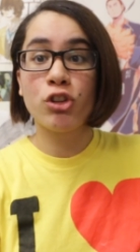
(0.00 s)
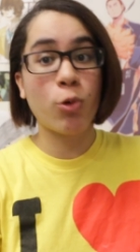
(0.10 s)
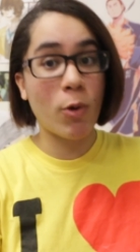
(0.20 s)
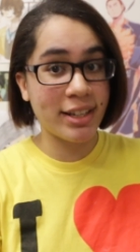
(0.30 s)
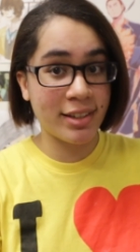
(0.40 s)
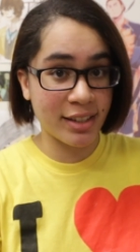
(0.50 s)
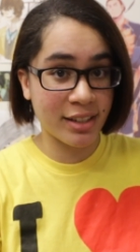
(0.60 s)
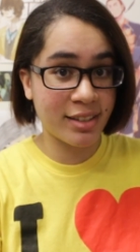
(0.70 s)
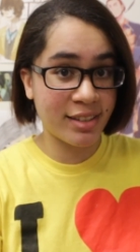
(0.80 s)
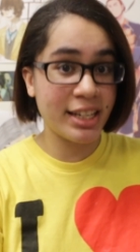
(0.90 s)

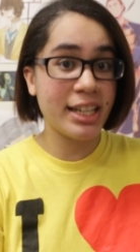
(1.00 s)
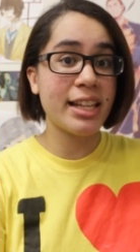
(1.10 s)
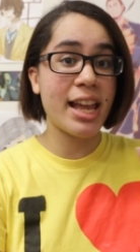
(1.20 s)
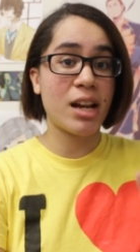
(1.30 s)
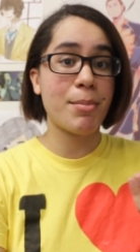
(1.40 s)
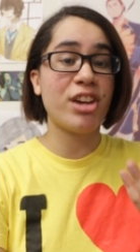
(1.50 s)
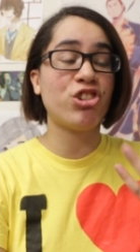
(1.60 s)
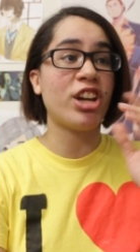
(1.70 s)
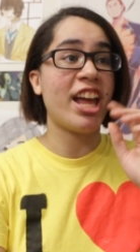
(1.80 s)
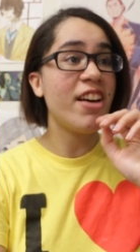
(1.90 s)
2016, the
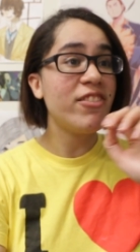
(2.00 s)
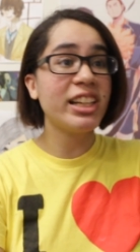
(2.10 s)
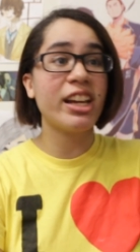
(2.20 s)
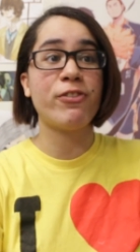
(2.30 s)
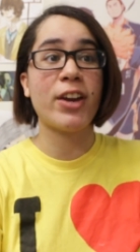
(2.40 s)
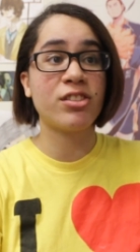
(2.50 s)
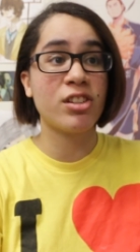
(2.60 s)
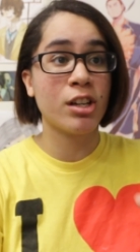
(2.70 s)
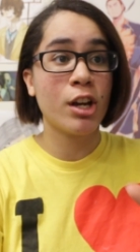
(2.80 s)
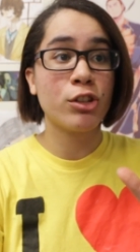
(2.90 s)
animation heavily
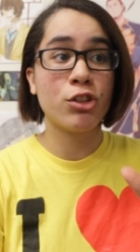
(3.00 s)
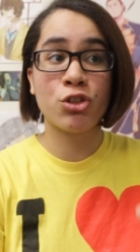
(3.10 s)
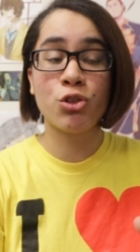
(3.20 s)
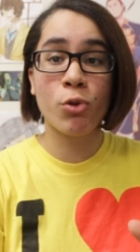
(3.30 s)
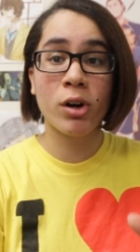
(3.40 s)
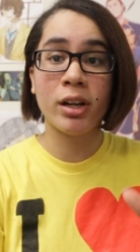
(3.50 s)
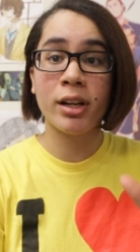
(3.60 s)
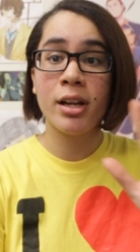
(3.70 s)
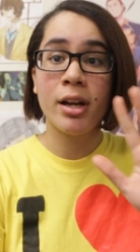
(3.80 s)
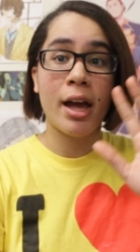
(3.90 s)
affected the
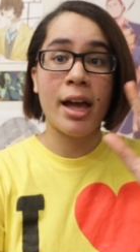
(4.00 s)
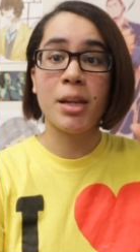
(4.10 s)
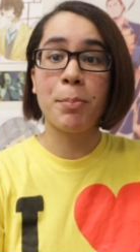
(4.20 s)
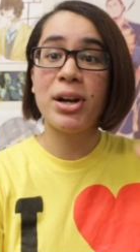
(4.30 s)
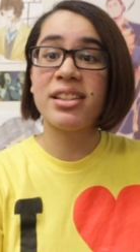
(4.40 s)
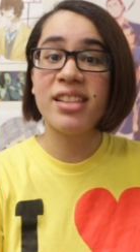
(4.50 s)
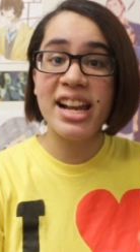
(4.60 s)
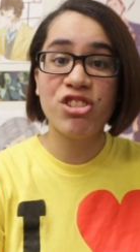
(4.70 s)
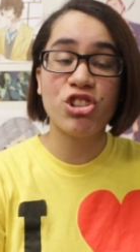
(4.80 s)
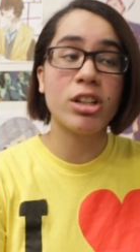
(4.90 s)
story and the
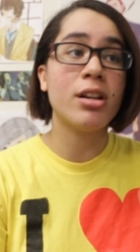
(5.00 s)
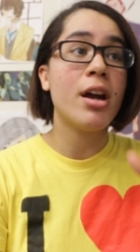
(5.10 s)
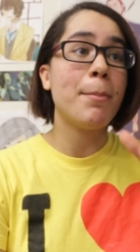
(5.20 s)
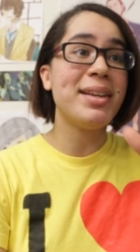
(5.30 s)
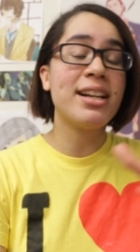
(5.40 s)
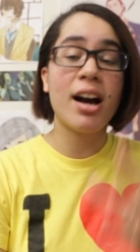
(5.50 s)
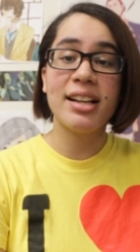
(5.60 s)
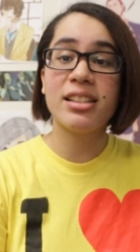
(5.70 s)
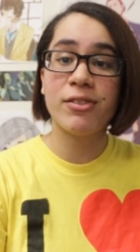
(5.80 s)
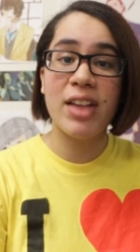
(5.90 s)
presentation
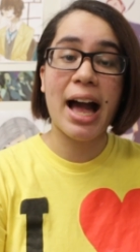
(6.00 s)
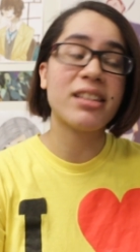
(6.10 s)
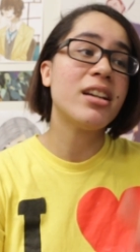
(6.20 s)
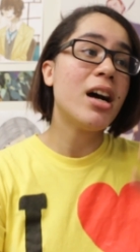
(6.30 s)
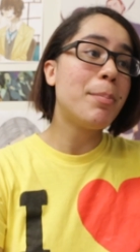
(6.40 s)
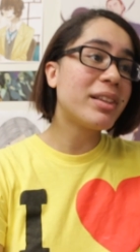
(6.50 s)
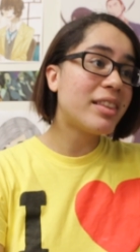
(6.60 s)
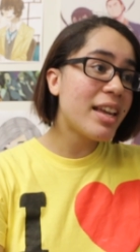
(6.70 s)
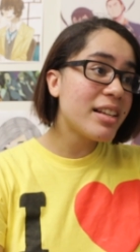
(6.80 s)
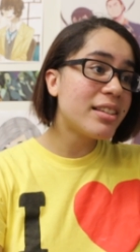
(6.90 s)
because of that. But
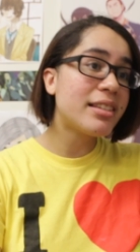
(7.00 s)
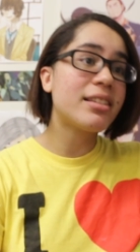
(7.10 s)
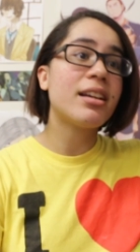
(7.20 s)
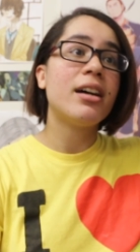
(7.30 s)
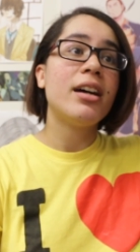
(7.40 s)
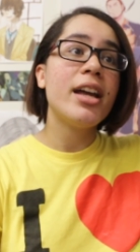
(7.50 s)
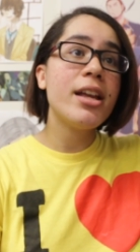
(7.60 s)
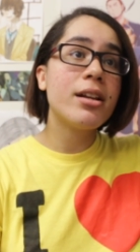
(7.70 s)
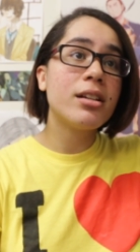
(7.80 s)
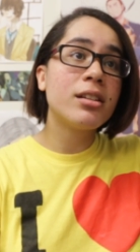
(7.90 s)
this
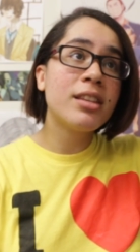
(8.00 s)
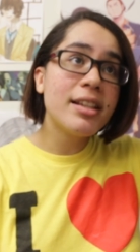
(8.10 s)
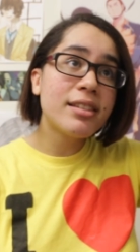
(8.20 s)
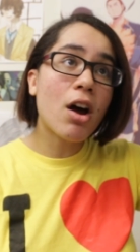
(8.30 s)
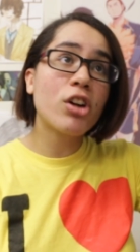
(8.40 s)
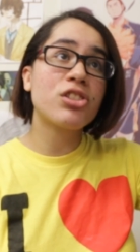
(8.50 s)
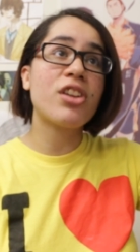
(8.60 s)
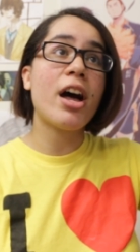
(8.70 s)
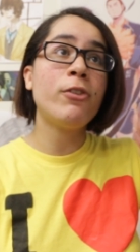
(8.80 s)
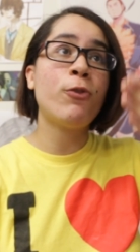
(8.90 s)
it This art
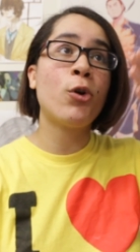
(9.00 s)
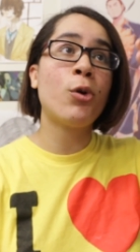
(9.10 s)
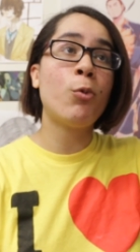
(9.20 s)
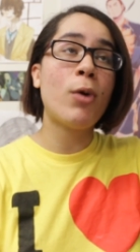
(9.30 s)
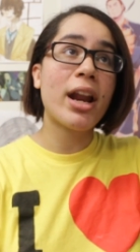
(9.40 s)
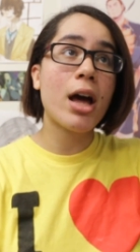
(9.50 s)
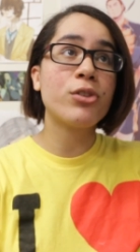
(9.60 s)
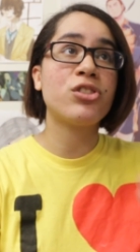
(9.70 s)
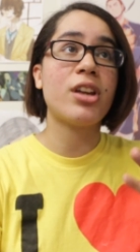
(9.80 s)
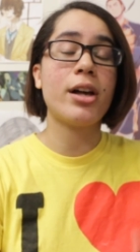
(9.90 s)
style for Warau
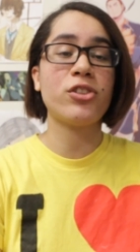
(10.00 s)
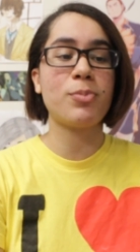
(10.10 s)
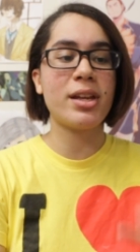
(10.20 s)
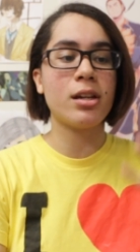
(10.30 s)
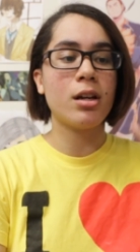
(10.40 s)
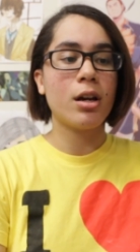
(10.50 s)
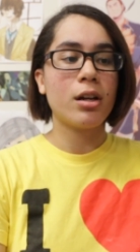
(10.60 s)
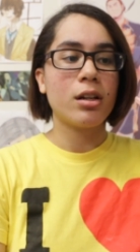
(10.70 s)
Salesman